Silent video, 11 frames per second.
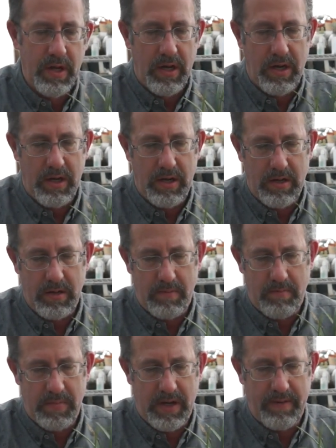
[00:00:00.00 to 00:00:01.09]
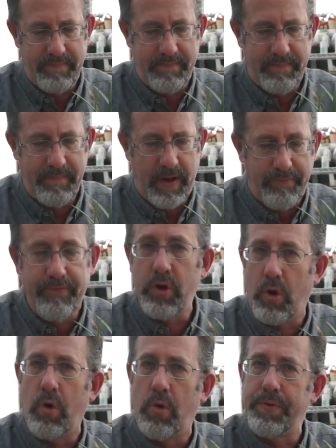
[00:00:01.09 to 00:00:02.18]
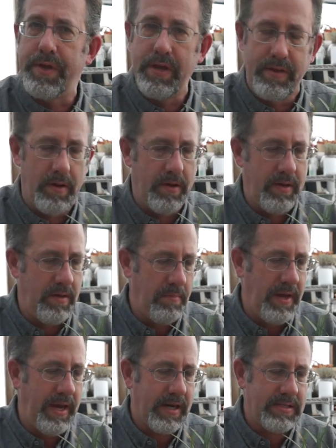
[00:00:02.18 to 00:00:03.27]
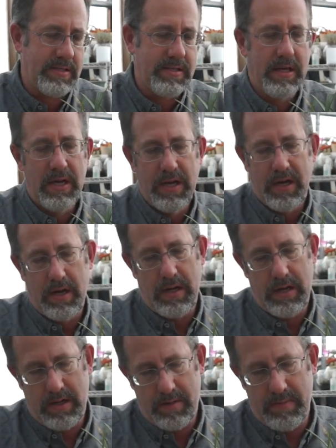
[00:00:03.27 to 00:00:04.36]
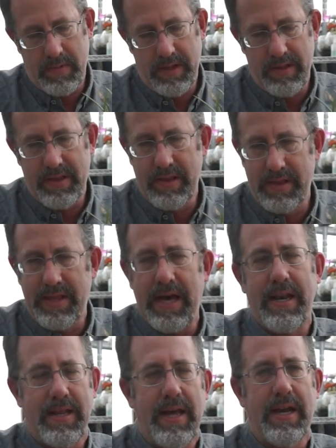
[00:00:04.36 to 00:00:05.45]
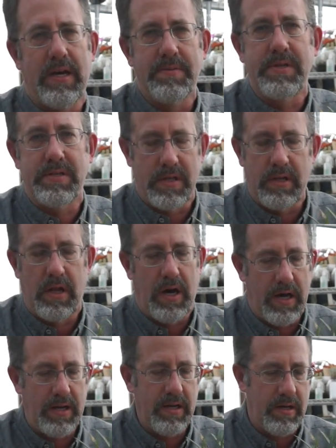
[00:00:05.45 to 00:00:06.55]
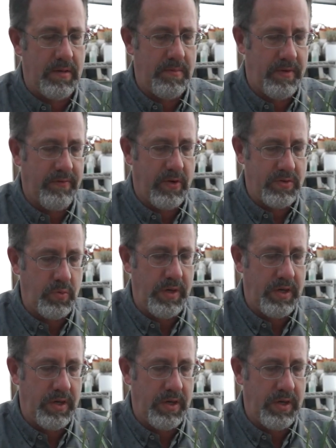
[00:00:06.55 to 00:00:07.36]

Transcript: a foothold in the mix. That helps us a lot as far as weed